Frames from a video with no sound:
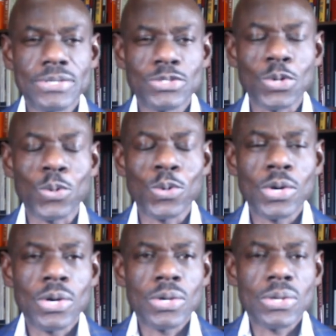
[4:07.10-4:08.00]

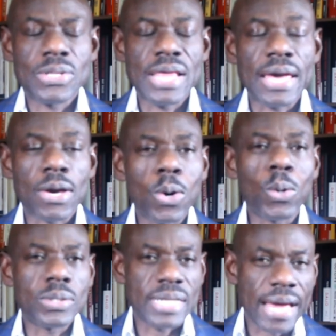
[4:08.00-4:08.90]
So they're
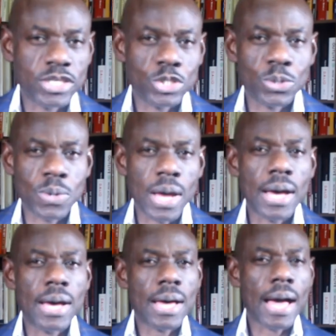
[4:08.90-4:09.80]
called
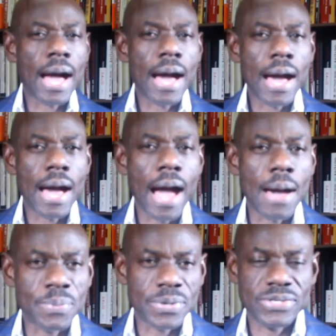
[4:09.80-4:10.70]
natural
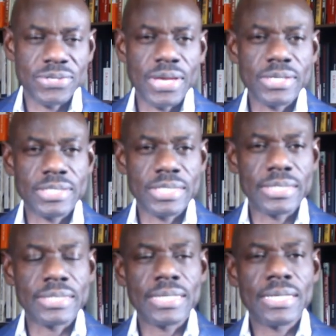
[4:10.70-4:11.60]

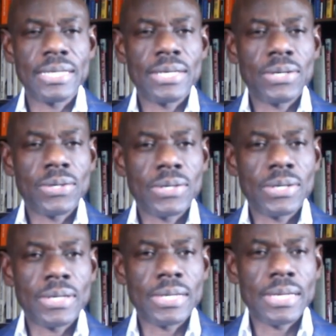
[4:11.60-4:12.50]
appreciation.
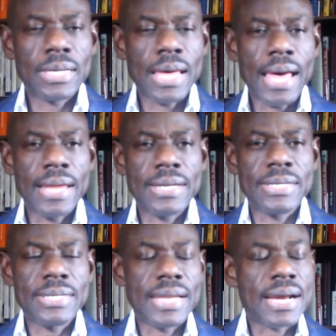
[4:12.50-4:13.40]

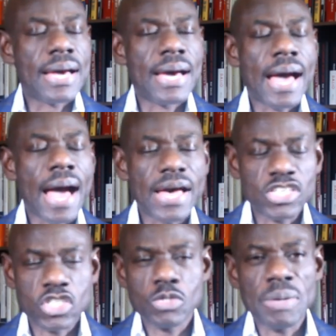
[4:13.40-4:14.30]
And there are
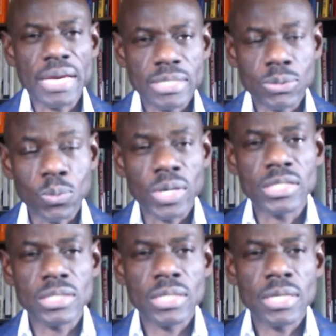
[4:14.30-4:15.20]
aspects in
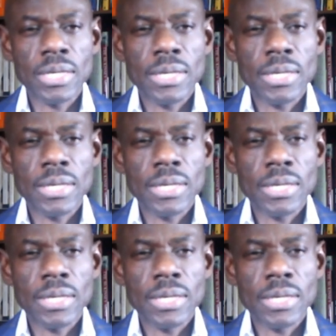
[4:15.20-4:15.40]
which